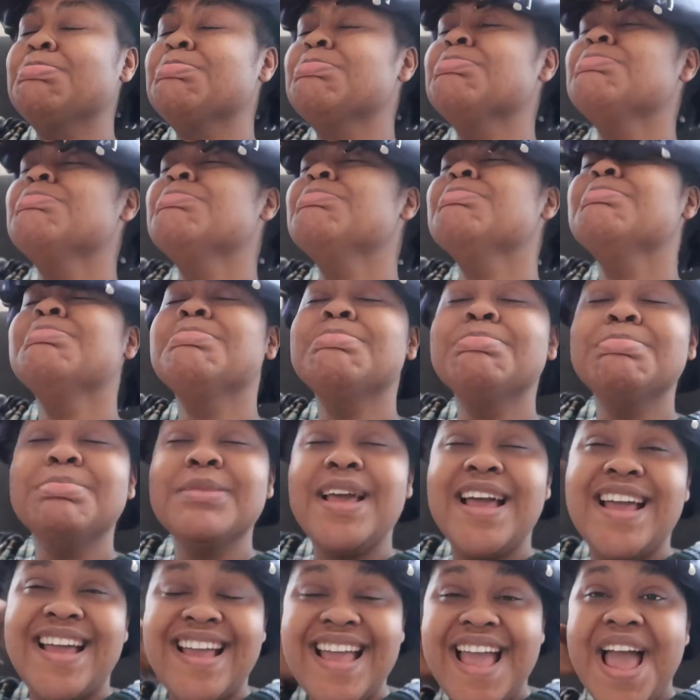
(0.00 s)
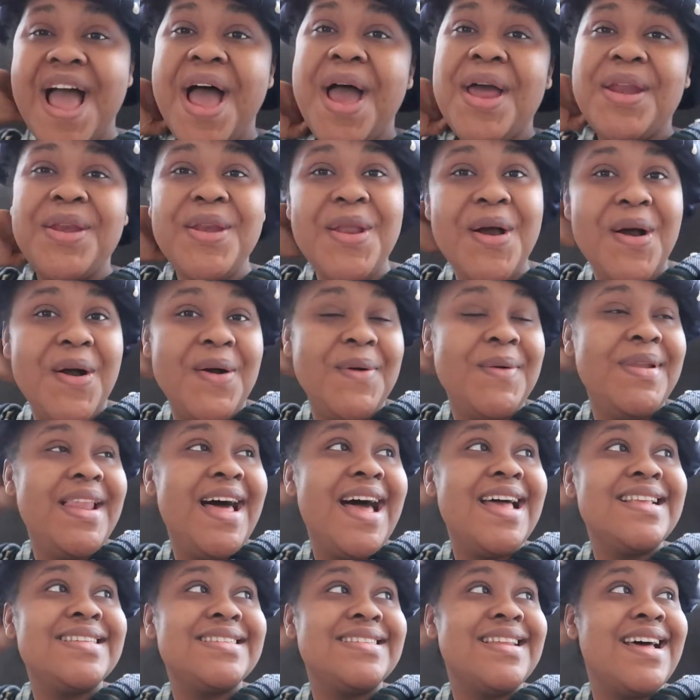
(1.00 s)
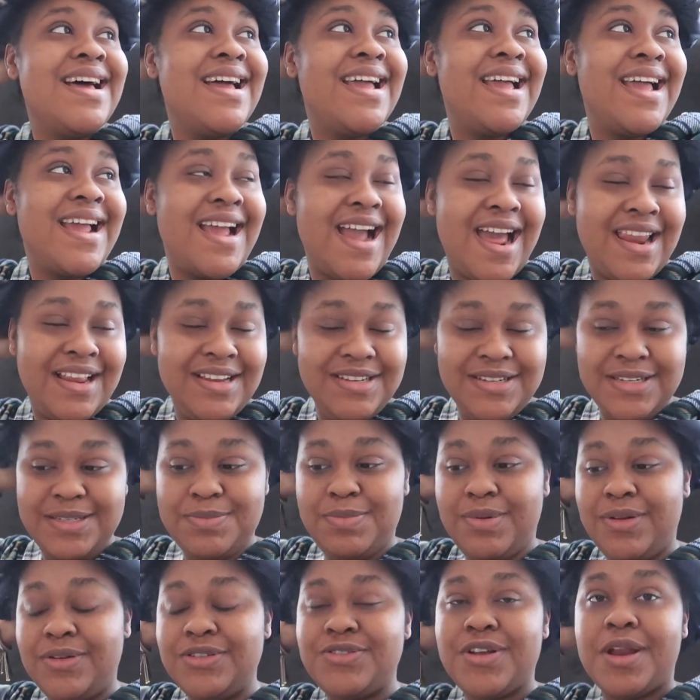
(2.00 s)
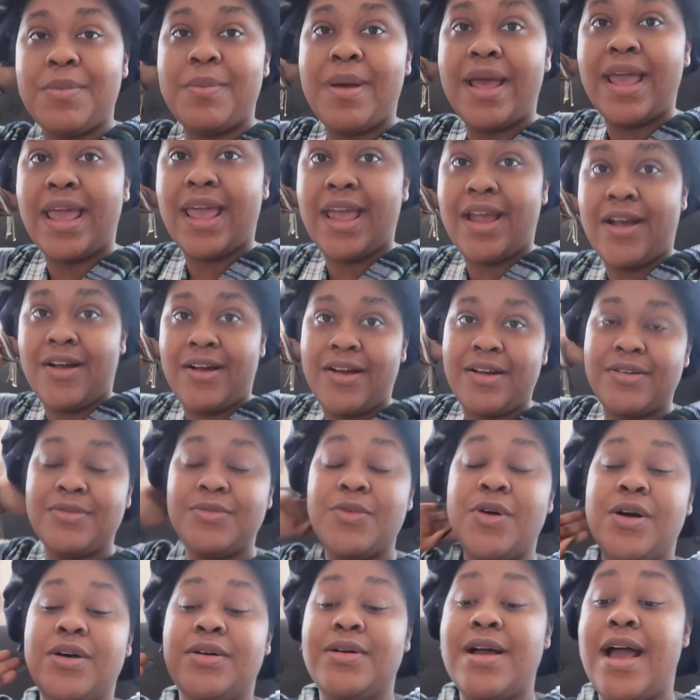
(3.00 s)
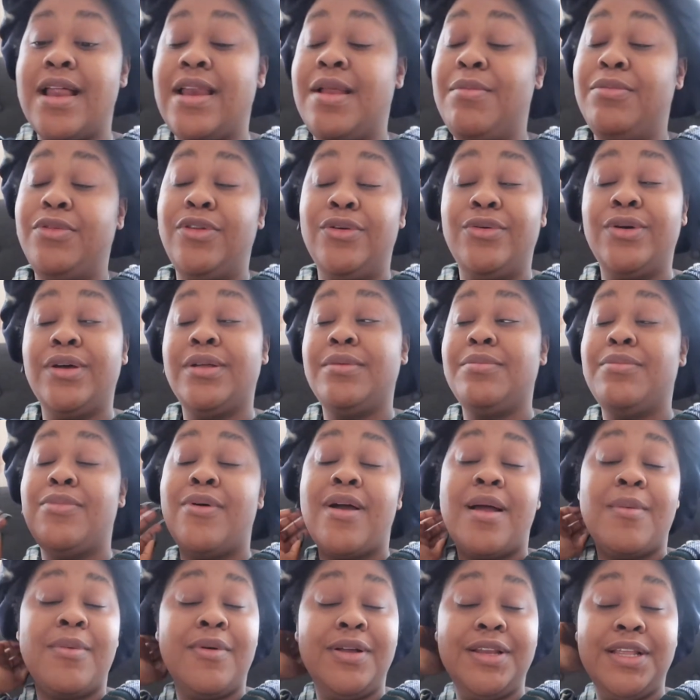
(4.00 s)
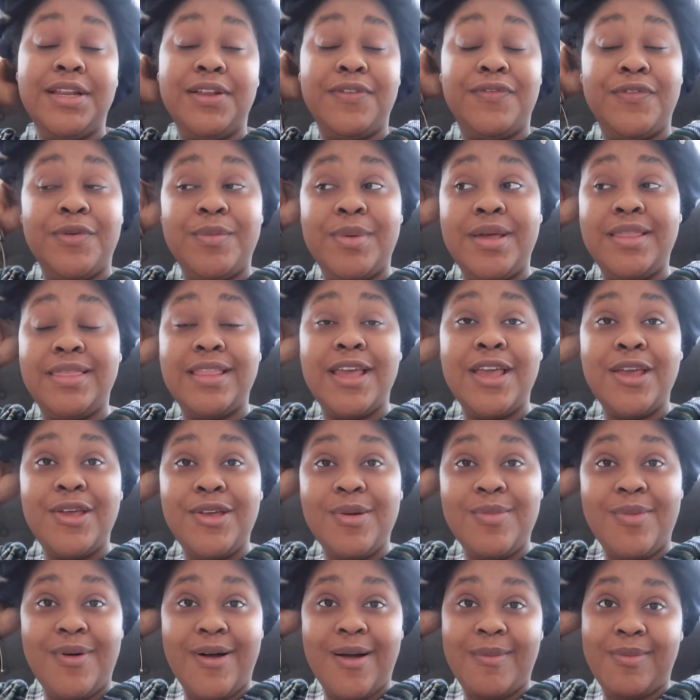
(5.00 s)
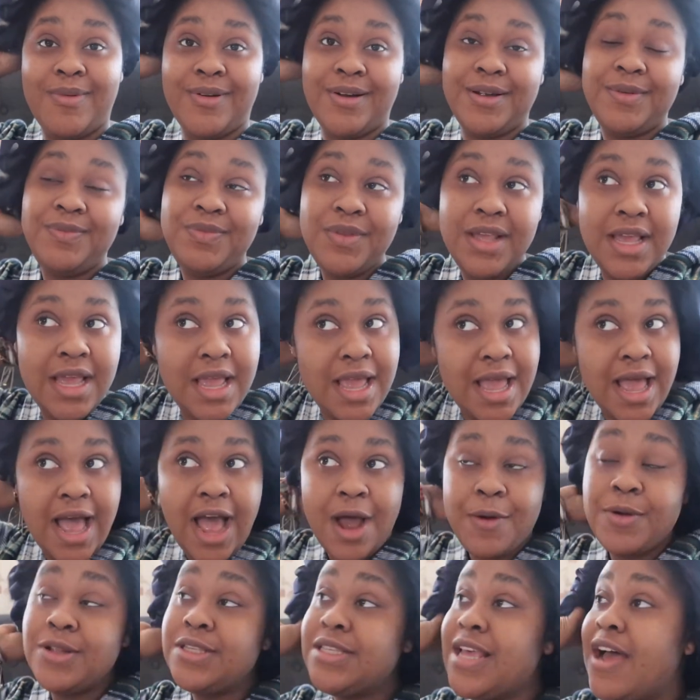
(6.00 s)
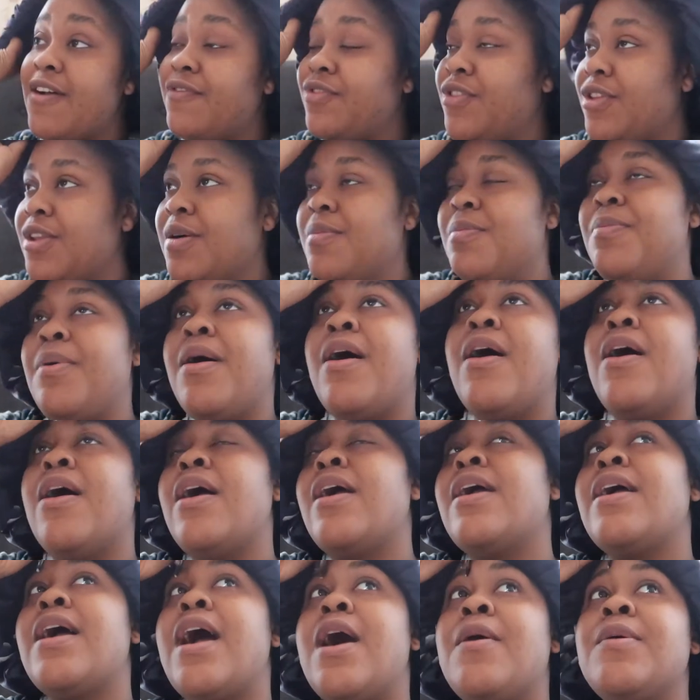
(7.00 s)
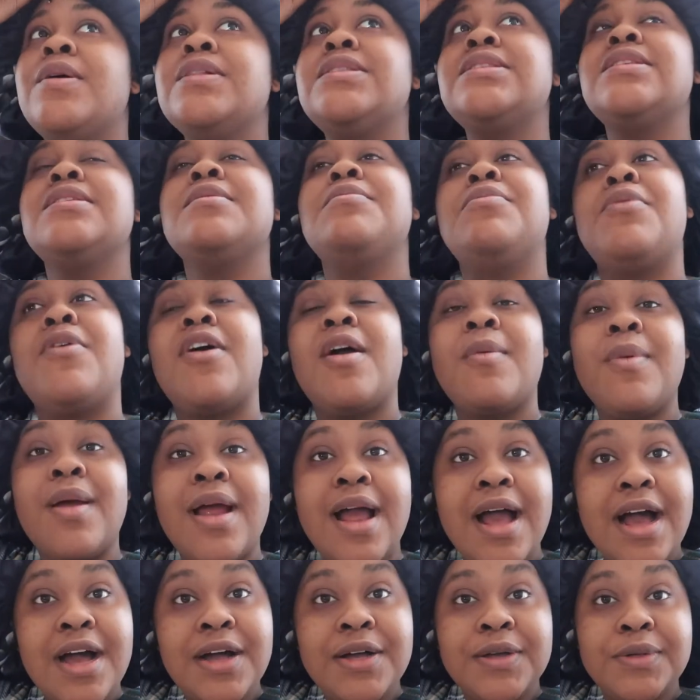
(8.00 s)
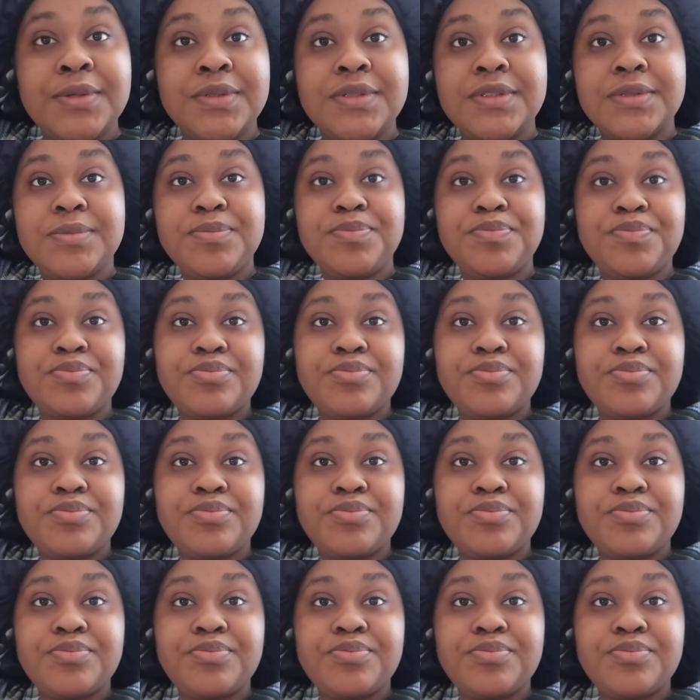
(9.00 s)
No, last night I kind of just blow dried my hair. Well, I didn't do it. Barbara did it for me. Thank you, Barbara. I went after the bar. I went to Barbara's house.